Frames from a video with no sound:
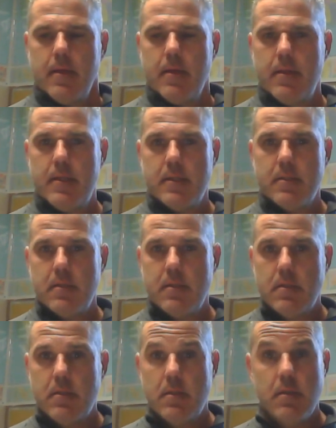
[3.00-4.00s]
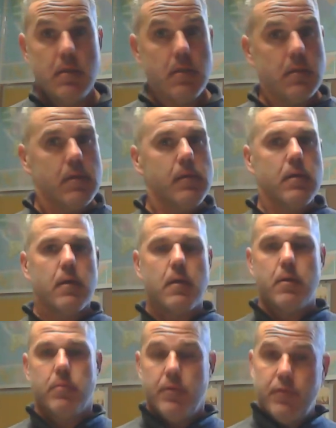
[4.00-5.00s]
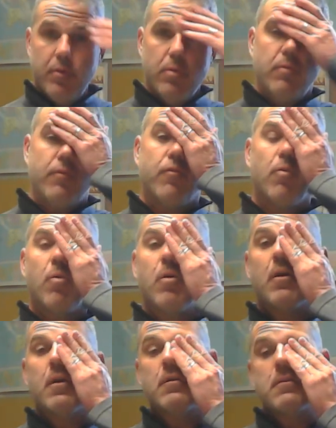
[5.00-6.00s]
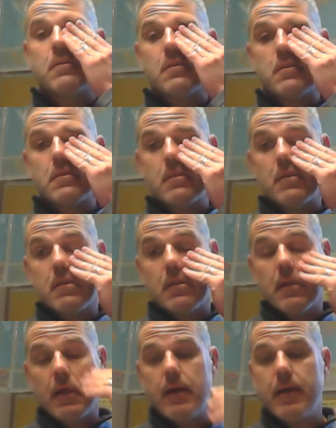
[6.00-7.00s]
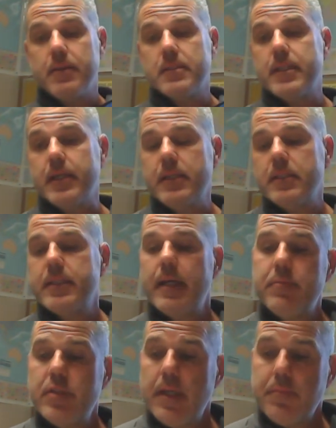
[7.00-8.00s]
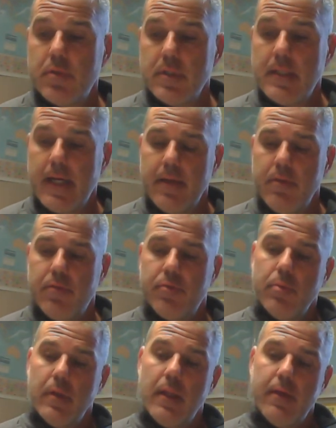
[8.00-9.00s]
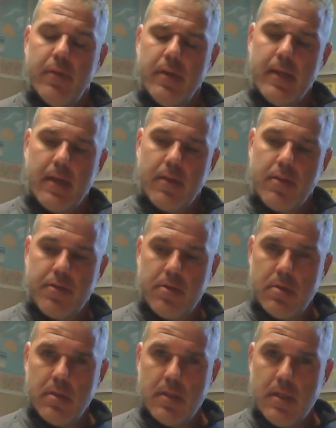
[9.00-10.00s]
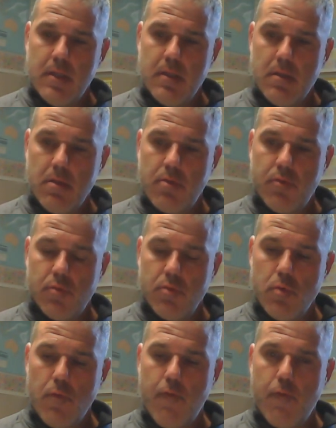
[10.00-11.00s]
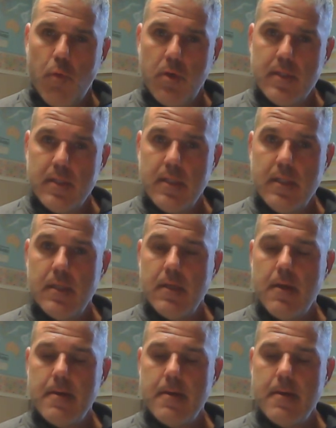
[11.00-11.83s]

This is the review for the second exam, chapters 9 through 11 and 13 through 14.